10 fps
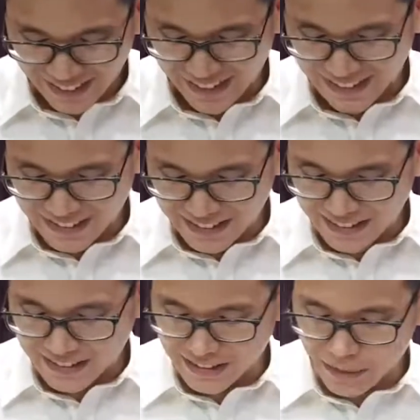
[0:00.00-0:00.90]
And in
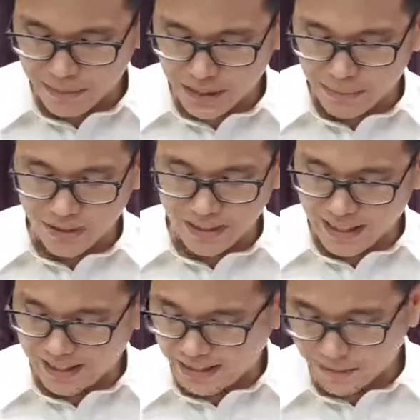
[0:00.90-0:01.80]
Psalm chapter
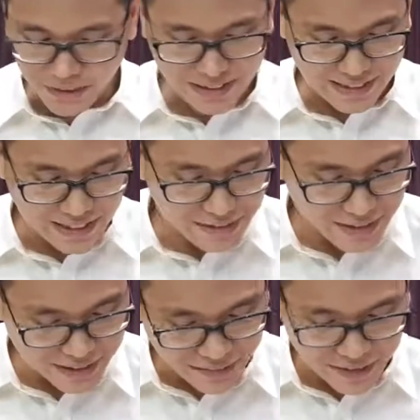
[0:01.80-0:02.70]
90, verse 10,
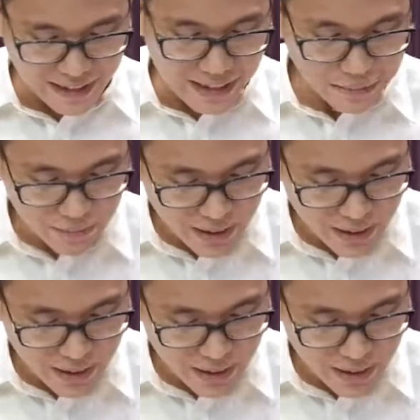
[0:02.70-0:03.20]
let's read that.